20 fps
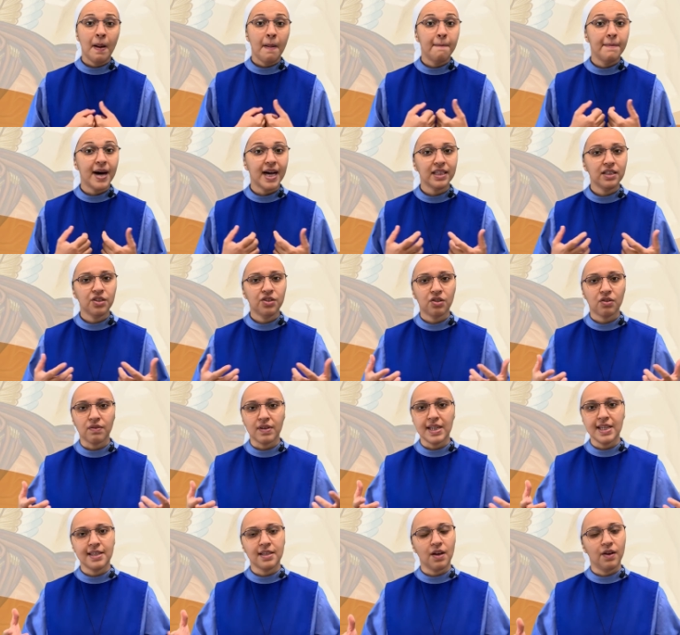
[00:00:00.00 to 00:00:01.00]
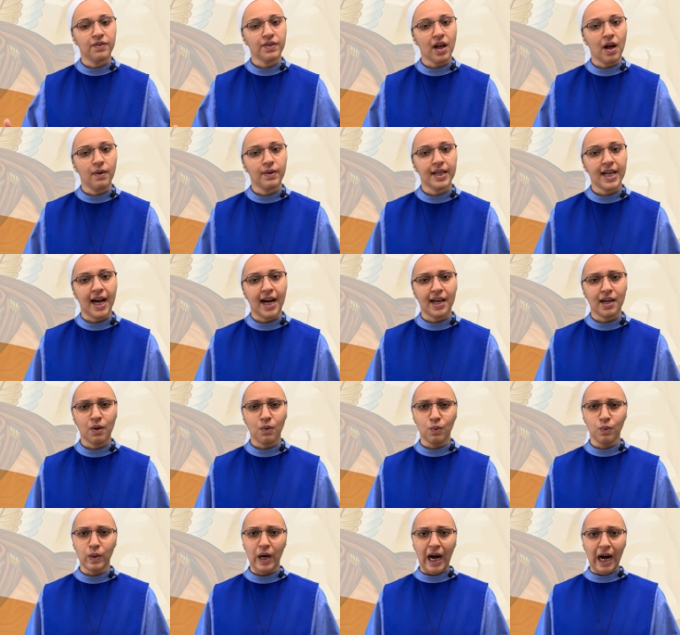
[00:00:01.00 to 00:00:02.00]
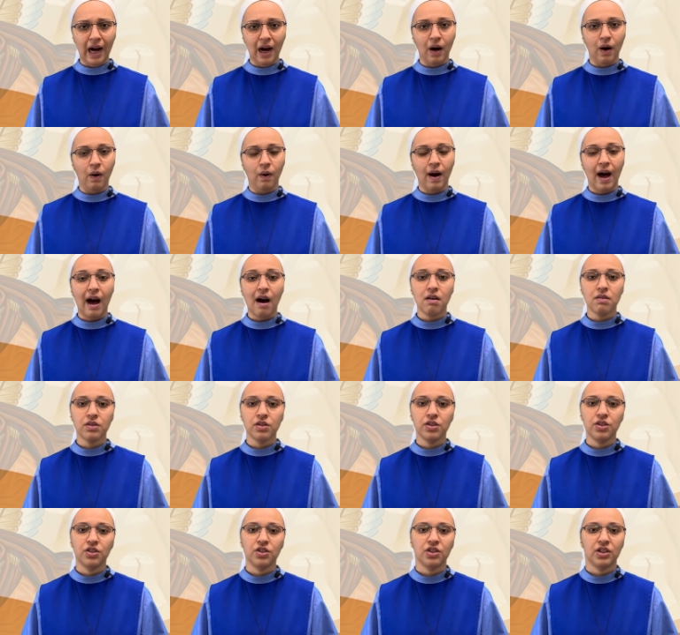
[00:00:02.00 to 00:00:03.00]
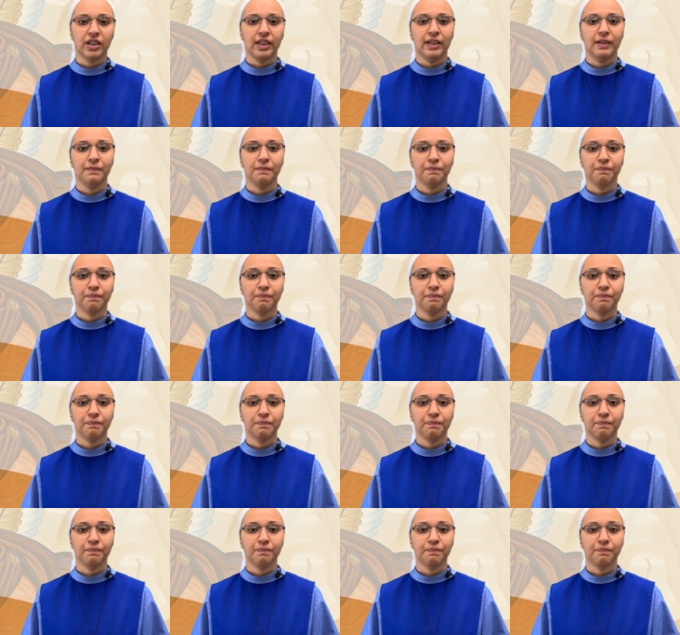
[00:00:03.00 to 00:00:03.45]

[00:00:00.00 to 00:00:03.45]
Mother Teresa of Calcutta, wow, how could she?